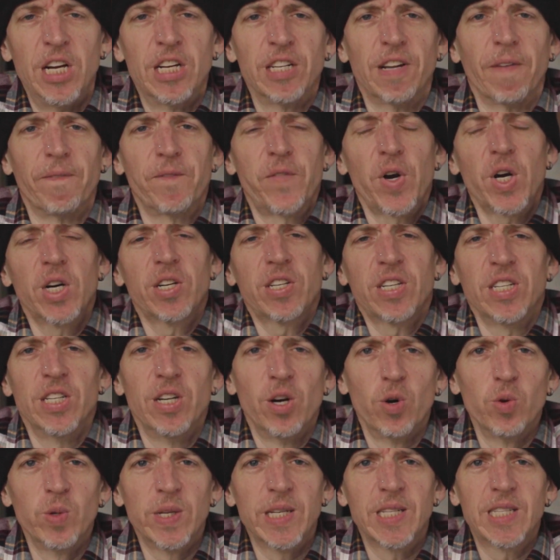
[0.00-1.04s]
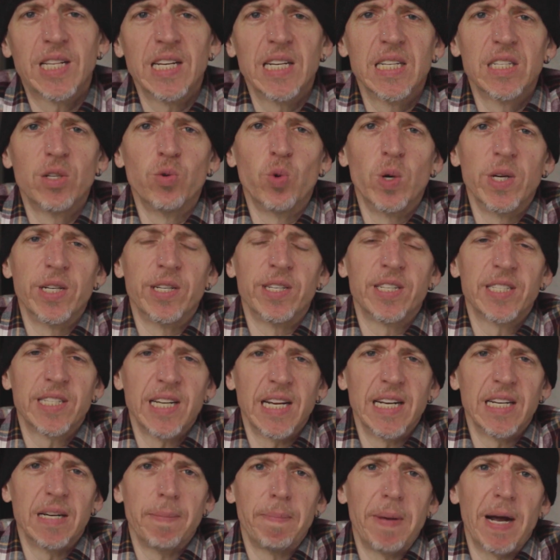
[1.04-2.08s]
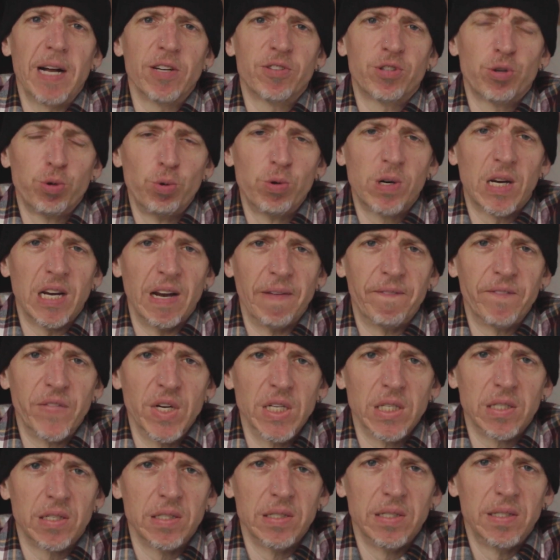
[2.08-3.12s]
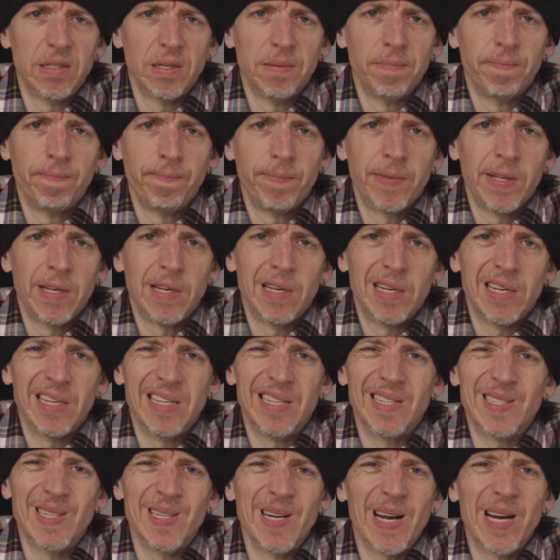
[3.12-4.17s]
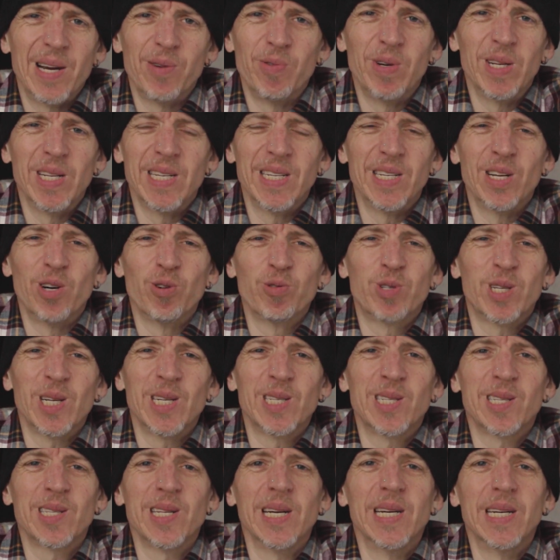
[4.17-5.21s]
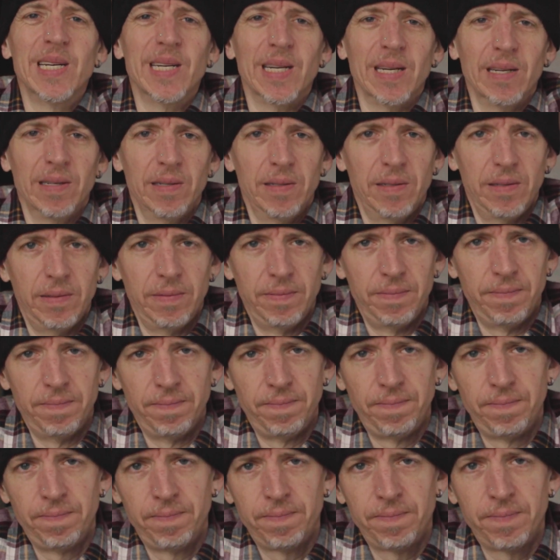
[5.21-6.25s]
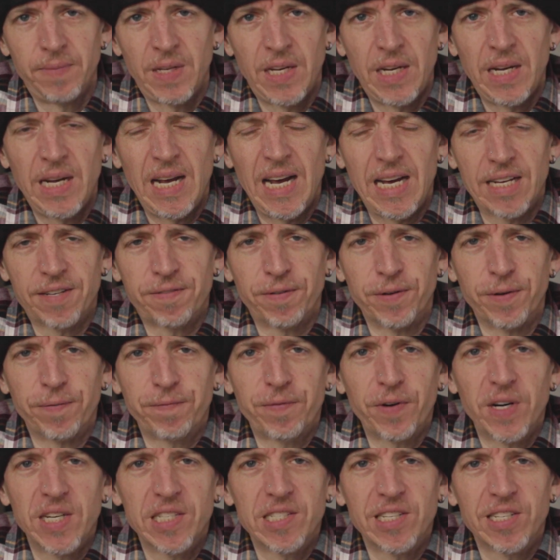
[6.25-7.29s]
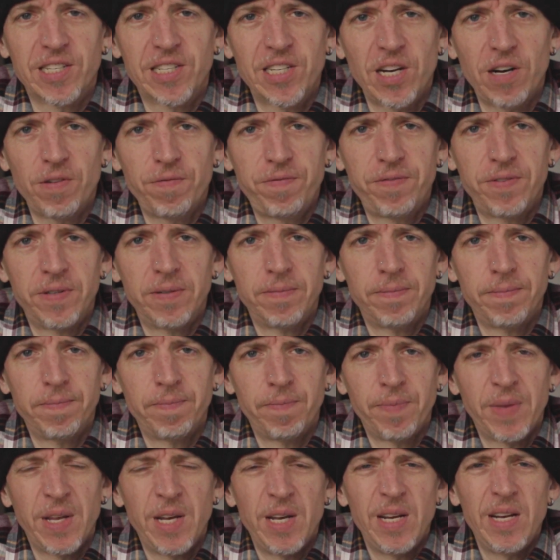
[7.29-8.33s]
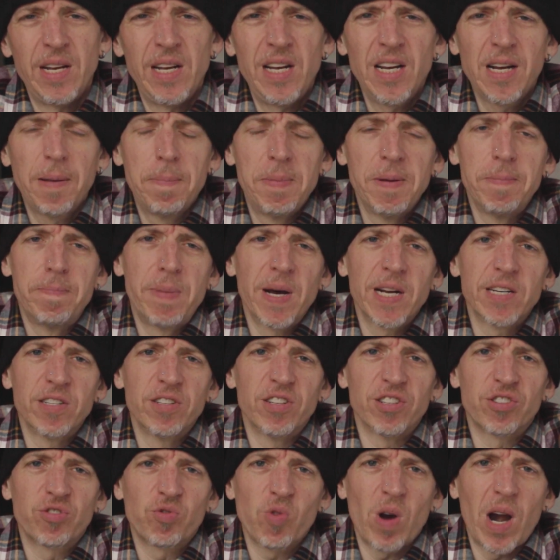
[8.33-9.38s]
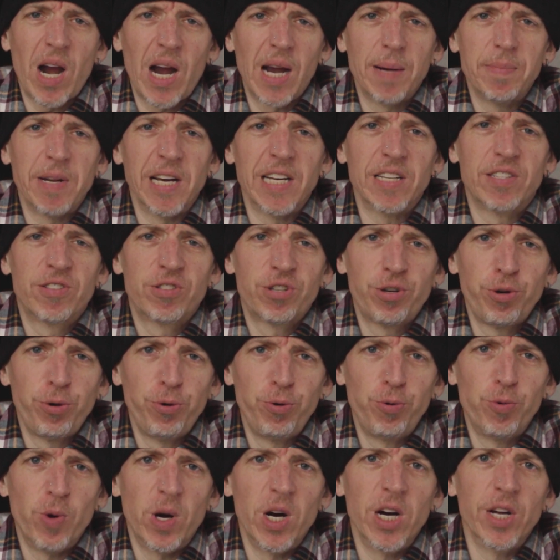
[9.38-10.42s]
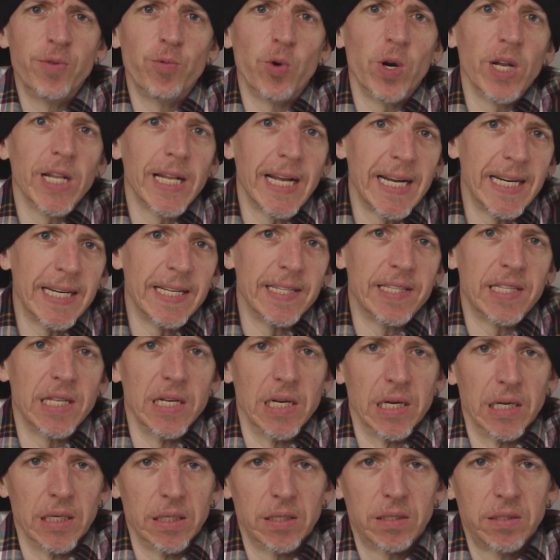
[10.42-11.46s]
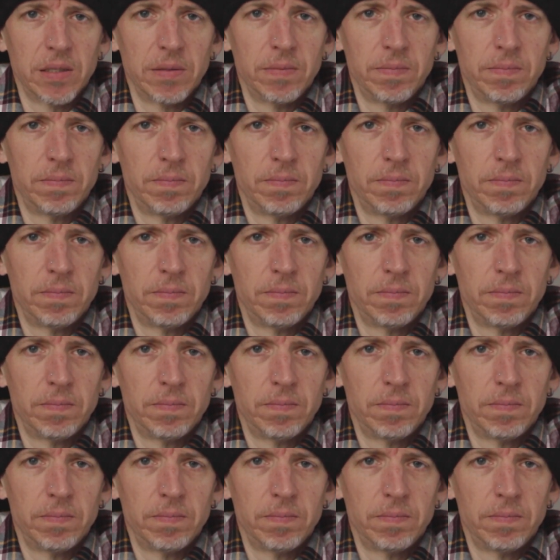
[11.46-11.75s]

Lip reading: The first and only thing to understand about toolkit functions is it ain't really no such thing. As for the phrase itself, it can be better described as two unrelated things.